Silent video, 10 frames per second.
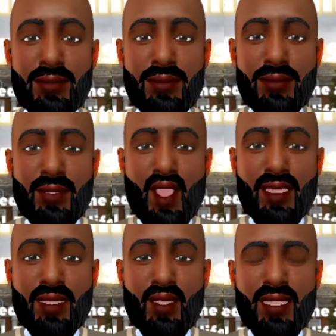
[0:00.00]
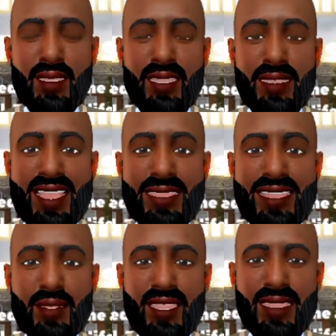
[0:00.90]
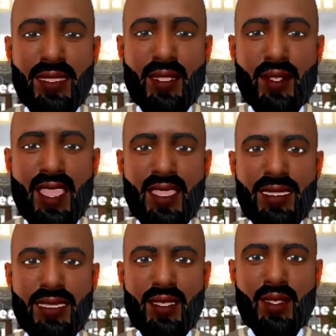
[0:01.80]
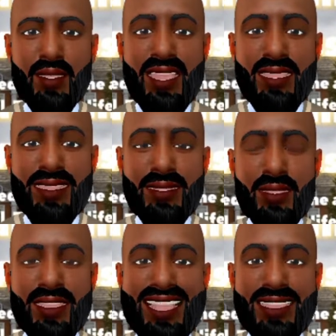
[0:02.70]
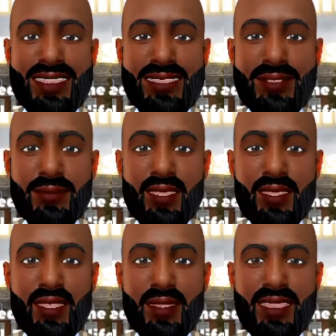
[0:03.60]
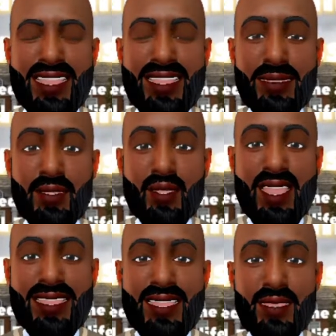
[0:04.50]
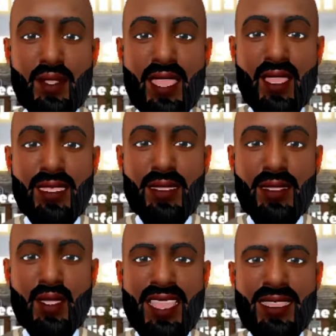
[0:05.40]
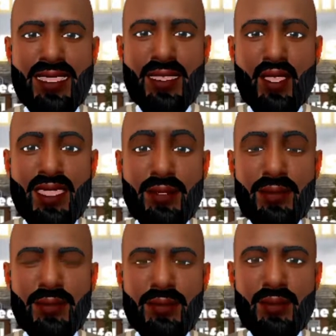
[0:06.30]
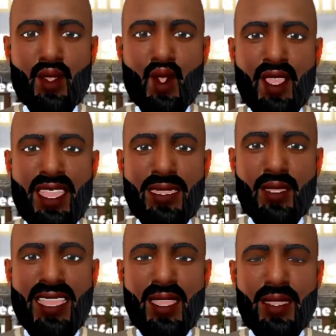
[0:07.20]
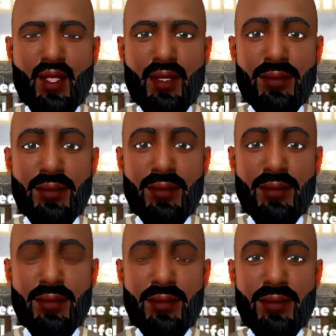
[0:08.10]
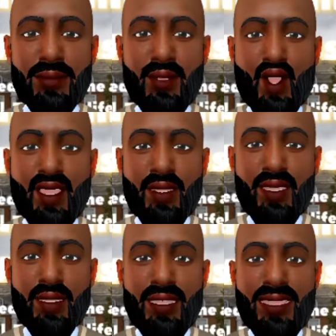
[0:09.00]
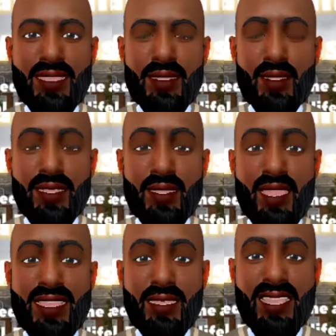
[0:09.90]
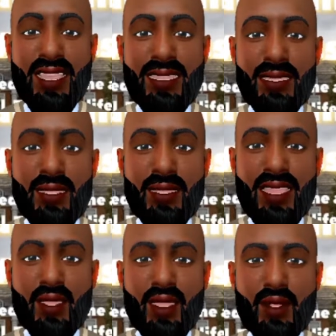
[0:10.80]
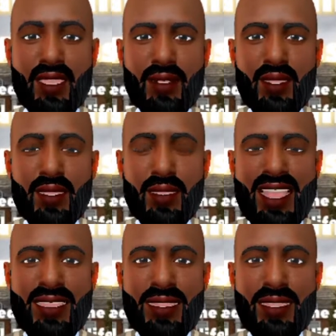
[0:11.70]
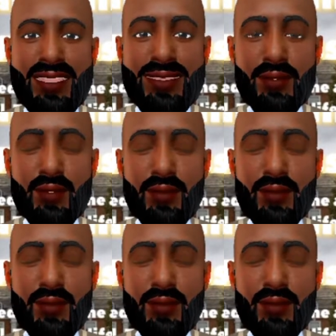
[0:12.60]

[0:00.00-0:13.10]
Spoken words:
artificial entities are persons that can do many of the things natural persons can do. For example, artificial entities can buy shares of another artificial entities.